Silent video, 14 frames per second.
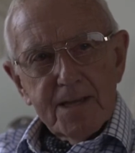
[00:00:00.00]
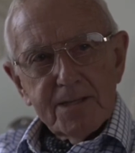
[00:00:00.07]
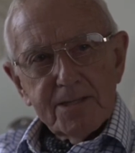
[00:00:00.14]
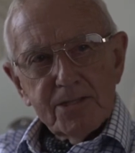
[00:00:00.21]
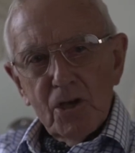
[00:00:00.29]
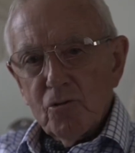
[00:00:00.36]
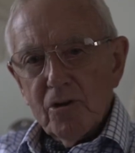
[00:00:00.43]

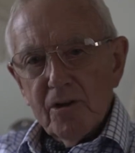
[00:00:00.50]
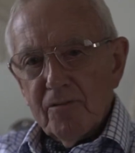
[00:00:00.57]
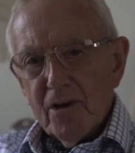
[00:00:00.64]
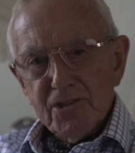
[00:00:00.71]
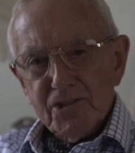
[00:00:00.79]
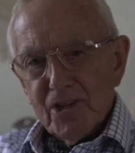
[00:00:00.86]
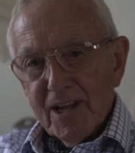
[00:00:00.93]

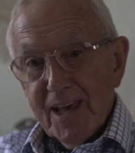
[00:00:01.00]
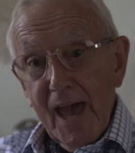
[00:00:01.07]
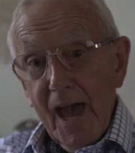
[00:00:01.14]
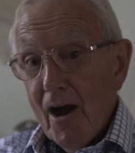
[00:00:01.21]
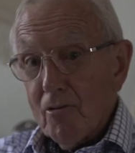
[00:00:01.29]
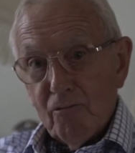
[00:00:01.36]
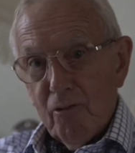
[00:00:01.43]
universally
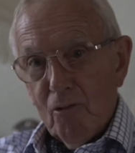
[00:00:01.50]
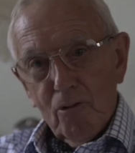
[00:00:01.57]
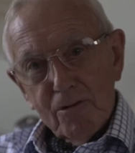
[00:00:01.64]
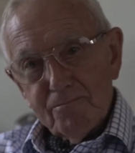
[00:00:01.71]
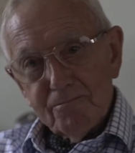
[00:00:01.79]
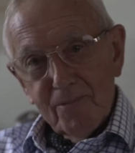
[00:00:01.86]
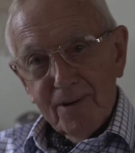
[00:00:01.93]

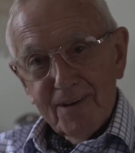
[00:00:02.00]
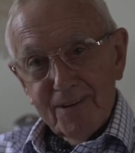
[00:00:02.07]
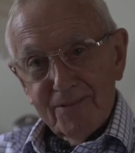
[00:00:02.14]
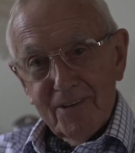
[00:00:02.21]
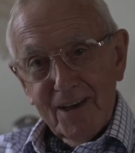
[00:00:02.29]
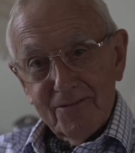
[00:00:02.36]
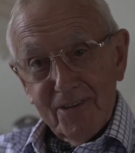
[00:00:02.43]
helpful,
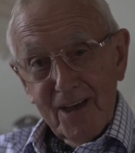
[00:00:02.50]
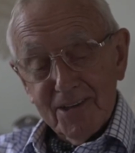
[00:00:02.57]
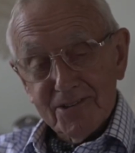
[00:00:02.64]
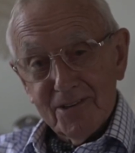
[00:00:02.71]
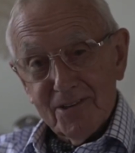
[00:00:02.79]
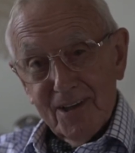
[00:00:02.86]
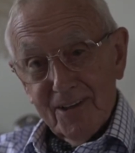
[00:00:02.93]
if
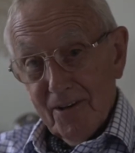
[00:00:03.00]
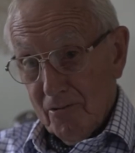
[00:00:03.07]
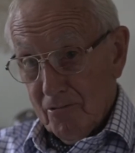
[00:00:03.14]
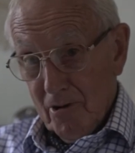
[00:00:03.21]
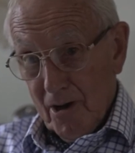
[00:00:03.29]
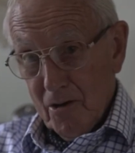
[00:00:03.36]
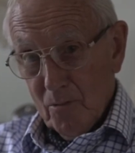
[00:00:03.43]
that's the
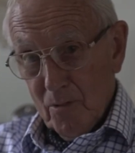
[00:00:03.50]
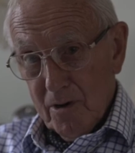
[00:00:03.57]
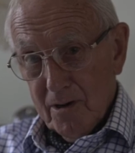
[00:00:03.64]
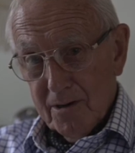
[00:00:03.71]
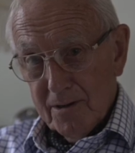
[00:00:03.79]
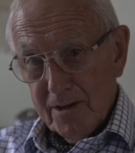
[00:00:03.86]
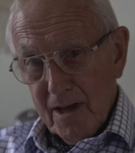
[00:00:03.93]
right
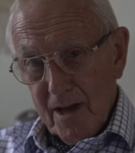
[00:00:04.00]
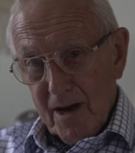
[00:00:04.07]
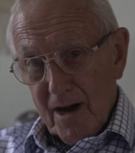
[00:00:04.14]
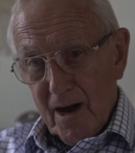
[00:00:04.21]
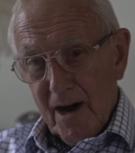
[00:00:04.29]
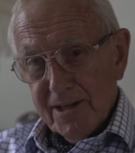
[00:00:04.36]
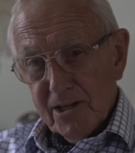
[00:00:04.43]
word.
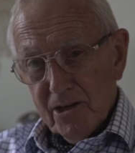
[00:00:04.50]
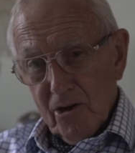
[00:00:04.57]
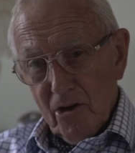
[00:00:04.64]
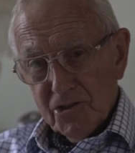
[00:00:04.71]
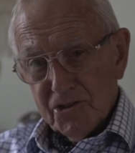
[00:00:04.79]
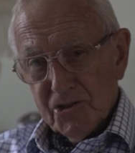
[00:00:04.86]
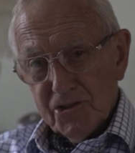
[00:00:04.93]
I'd
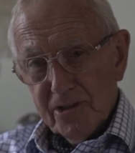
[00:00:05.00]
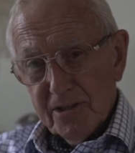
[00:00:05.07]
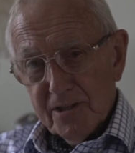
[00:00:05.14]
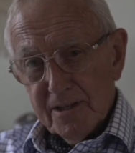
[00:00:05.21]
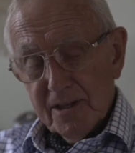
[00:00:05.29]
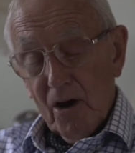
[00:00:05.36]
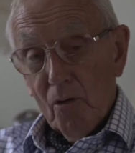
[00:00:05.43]
lost,
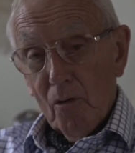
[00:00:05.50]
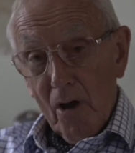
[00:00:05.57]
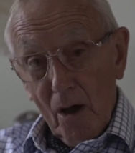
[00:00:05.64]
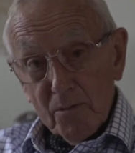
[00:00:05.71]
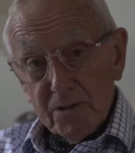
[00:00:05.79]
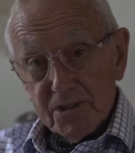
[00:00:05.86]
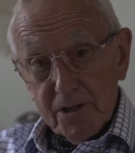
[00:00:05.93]
or
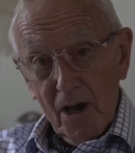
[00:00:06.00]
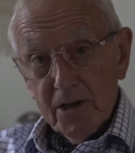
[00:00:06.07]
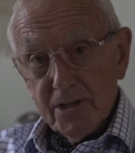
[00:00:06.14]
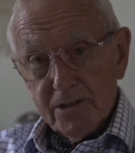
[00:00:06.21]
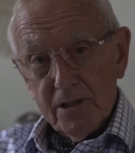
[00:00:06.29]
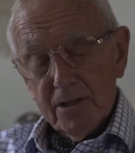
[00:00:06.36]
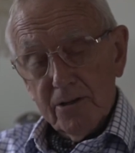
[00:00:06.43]
I was
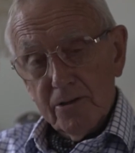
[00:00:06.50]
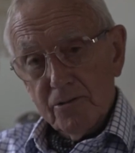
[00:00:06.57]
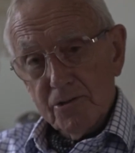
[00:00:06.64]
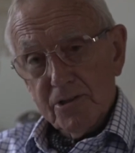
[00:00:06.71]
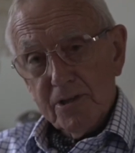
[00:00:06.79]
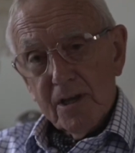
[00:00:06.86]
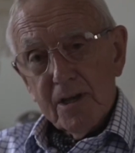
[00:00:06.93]
going to
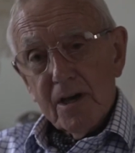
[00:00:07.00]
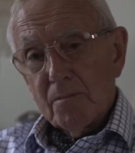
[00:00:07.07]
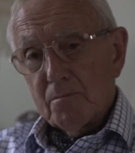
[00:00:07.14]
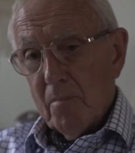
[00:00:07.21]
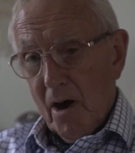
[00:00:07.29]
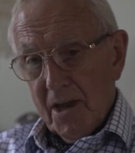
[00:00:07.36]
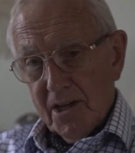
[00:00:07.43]
lose,
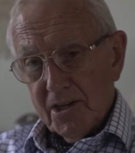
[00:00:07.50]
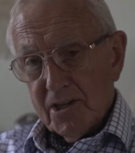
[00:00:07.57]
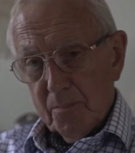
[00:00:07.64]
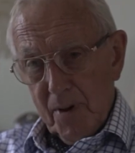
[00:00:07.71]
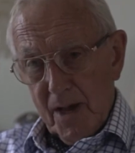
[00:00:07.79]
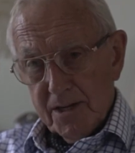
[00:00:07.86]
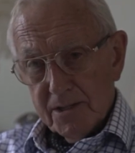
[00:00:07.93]
my
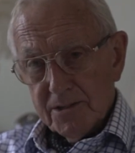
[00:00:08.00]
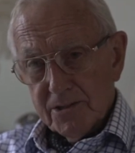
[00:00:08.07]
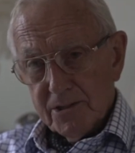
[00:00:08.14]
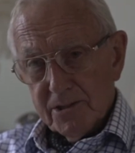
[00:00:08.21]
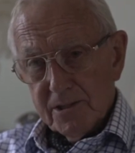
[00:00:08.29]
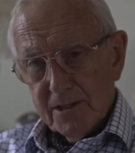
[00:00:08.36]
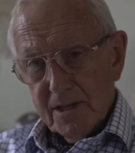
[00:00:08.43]

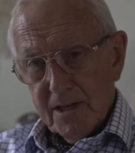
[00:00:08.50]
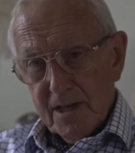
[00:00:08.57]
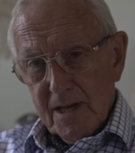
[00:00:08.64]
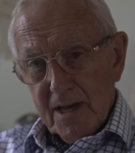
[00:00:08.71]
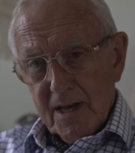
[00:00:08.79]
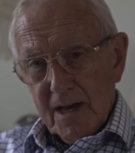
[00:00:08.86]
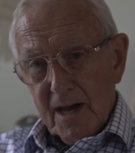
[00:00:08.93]
independence.
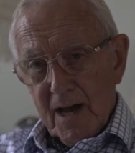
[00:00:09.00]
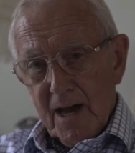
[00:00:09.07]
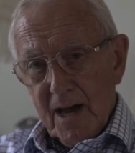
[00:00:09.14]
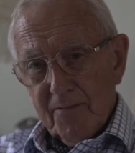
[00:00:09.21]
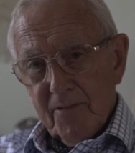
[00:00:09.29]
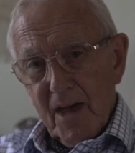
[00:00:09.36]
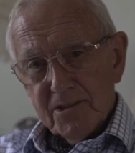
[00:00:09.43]

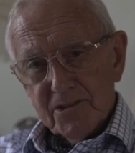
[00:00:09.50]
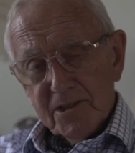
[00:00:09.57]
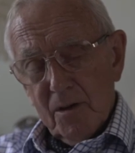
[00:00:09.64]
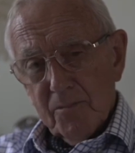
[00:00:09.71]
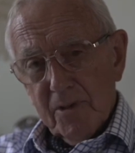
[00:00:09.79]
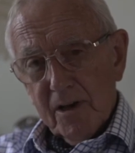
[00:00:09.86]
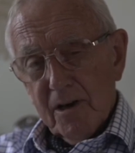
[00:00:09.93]
That's
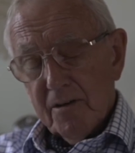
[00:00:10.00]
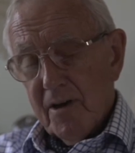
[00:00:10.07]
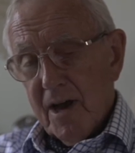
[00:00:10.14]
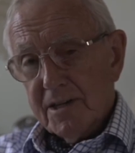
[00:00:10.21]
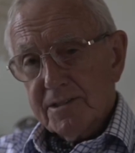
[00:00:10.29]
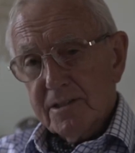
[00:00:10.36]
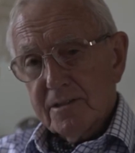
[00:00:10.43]
something I've
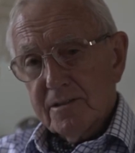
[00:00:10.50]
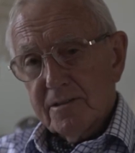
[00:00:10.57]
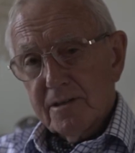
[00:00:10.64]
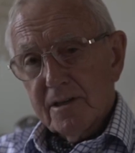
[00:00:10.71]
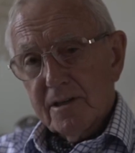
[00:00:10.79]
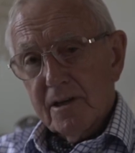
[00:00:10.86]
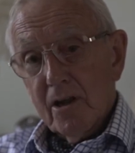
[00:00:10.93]
had to
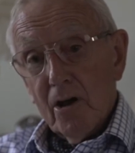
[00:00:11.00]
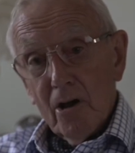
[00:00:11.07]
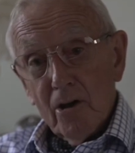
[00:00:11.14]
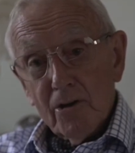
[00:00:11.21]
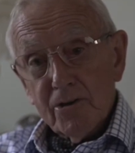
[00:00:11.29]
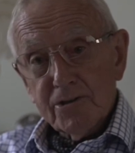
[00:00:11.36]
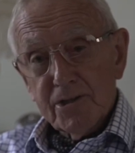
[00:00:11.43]

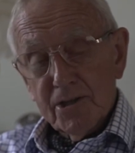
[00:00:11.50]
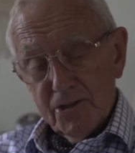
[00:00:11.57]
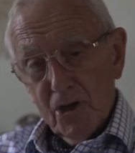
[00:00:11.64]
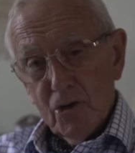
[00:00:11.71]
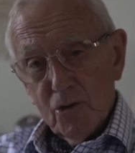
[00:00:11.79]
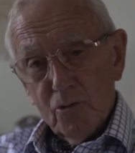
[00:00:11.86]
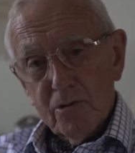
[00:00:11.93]
learn to
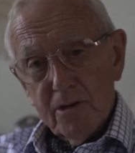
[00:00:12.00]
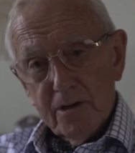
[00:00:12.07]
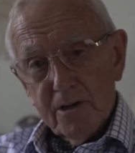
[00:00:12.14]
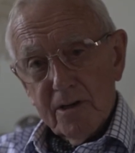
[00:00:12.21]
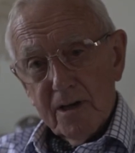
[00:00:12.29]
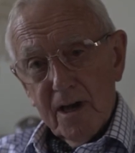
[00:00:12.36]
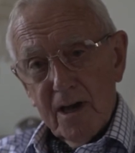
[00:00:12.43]
do.
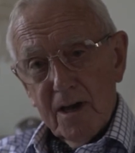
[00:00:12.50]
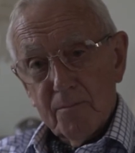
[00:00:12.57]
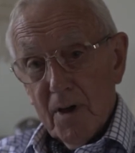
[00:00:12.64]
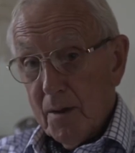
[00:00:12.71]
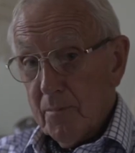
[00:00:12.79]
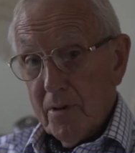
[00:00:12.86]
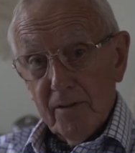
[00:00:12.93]

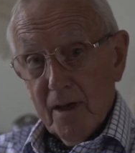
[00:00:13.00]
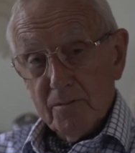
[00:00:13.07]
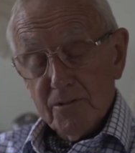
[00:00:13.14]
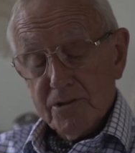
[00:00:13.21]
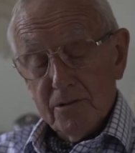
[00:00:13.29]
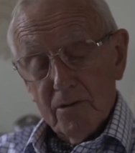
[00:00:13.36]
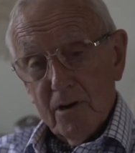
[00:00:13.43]
Maybe that
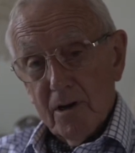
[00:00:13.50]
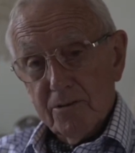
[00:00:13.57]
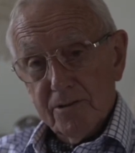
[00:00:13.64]
was the right